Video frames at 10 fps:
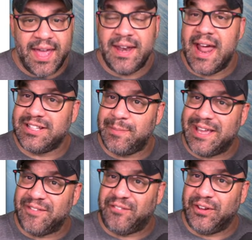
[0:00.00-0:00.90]
not to be
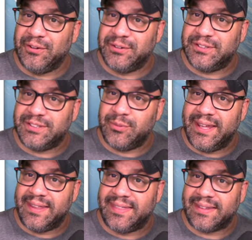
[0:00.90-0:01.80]
confused
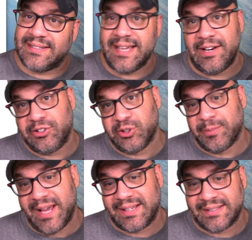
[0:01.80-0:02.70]
with Container
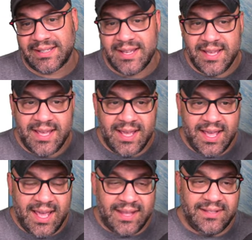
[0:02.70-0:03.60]
Toolbox.
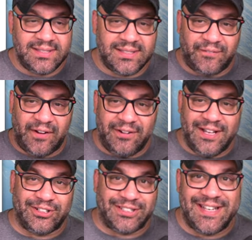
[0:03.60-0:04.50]
This is a very
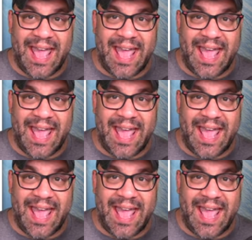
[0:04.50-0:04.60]
interesting